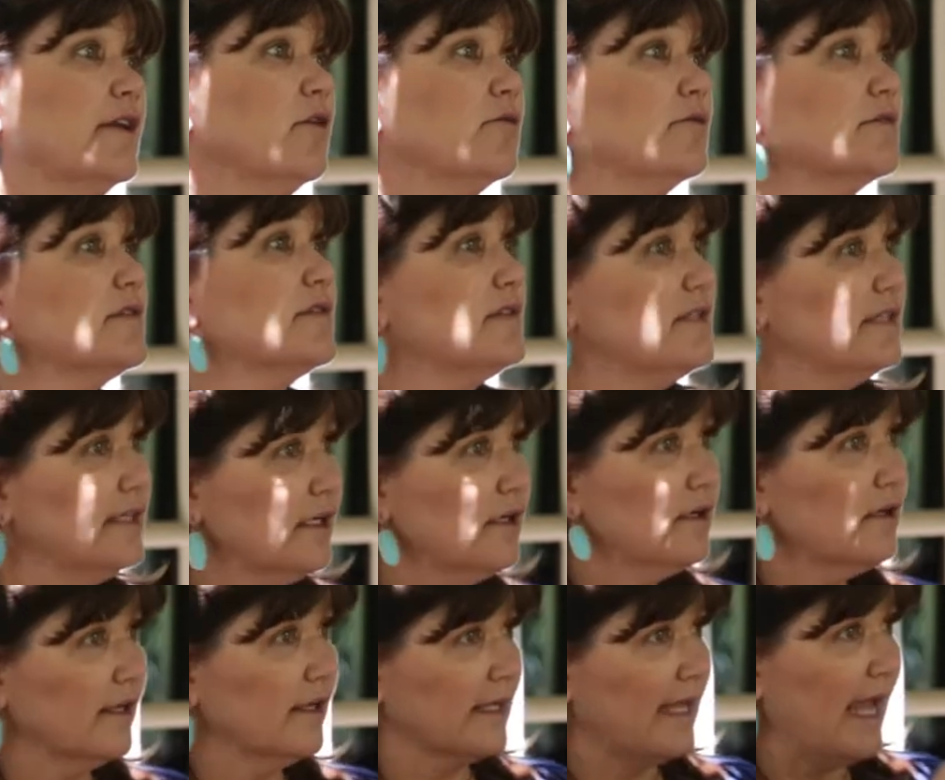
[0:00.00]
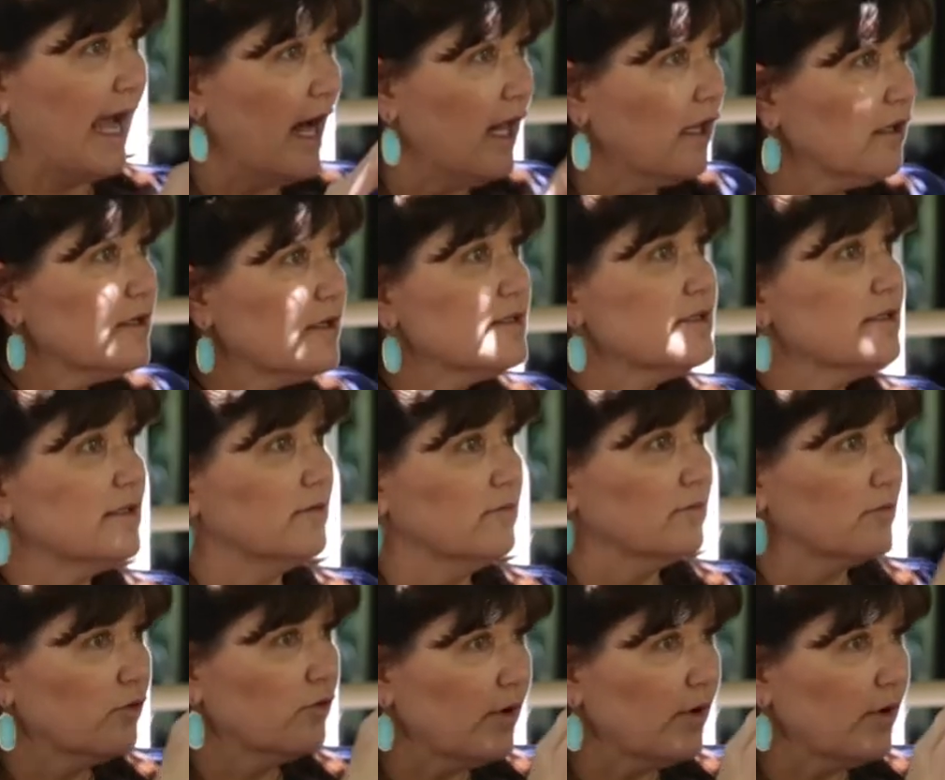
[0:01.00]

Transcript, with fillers: They don't seal and callus and